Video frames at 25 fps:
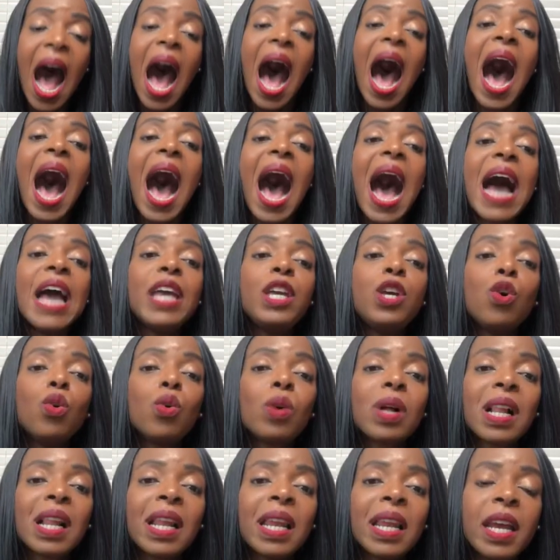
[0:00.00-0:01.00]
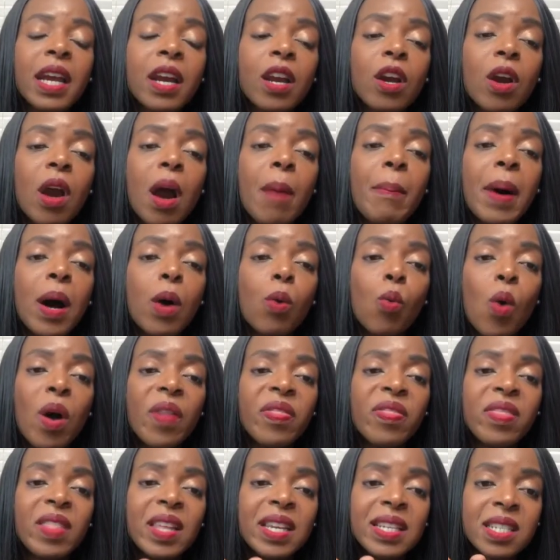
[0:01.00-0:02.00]
Are you clear about
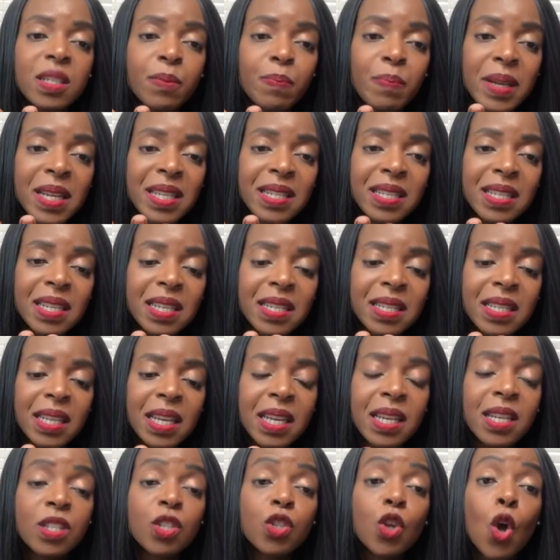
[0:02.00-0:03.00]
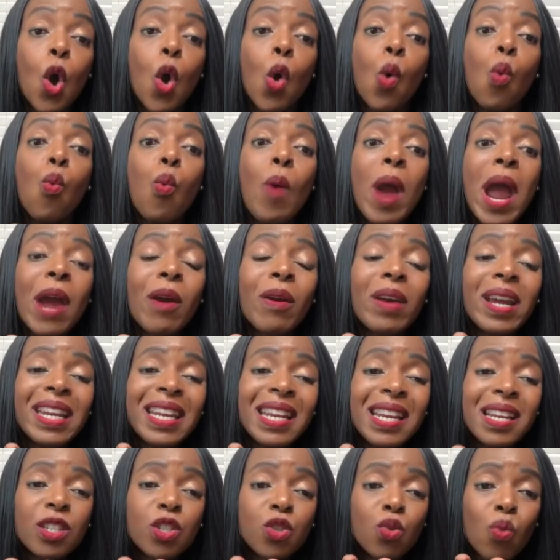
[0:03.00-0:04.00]
what this business is, where it
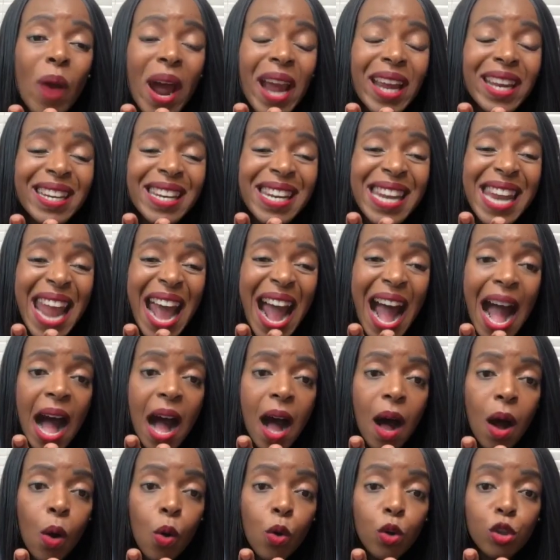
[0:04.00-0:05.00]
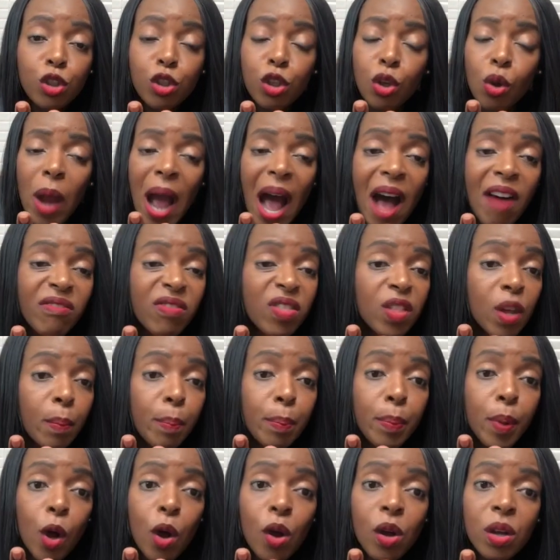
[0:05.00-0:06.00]
is right now? Do you have the
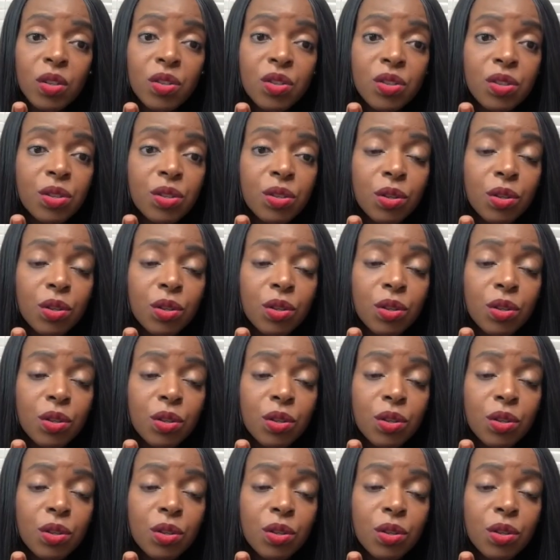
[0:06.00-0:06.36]
books?